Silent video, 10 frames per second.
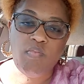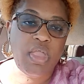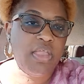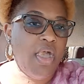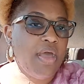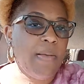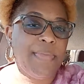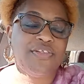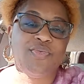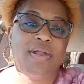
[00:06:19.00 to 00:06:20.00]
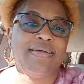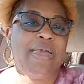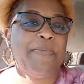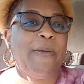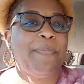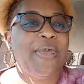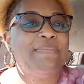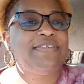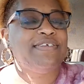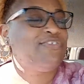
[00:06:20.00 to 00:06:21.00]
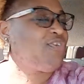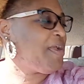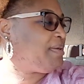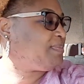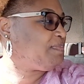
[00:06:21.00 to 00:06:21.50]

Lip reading: Y'all done messed around and got me a Pepsi to drink.